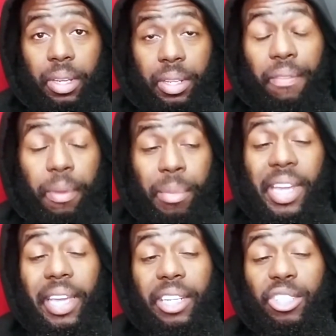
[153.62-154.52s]
The feminine
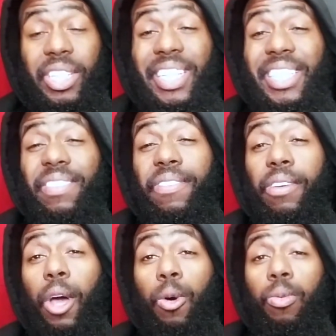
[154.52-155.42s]
energy is
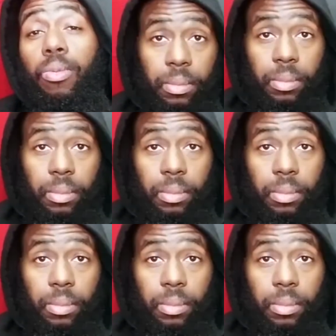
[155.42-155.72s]
flow.